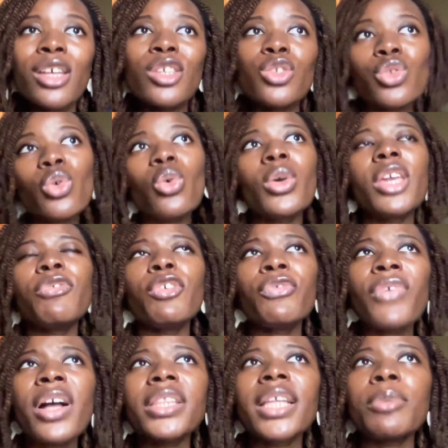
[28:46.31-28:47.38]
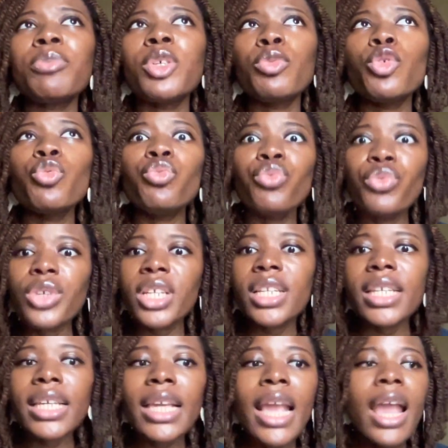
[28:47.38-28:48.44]
So if you found that people
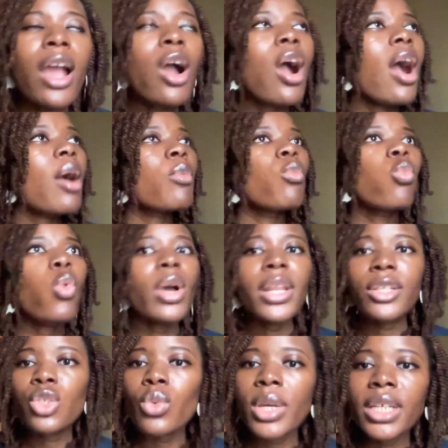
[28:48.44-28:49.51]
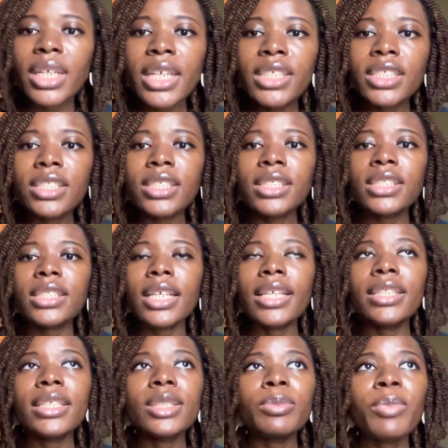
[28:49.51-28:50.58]
really wanted to engage in
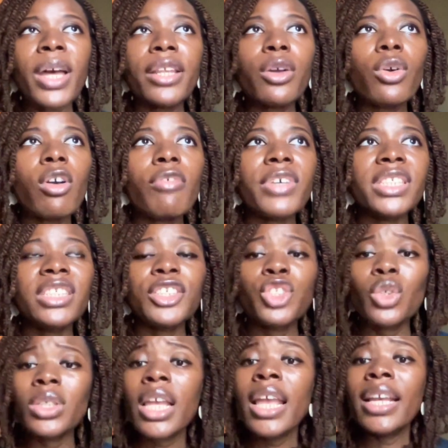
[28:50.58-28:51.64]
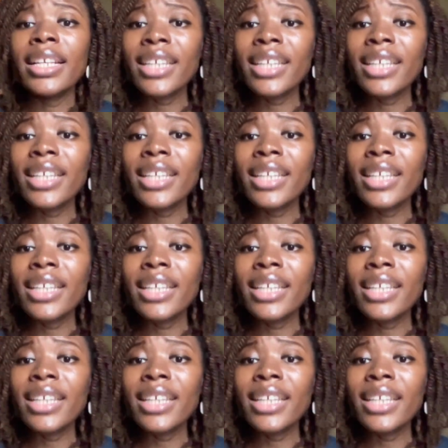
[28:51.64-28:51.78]
this panel conversation,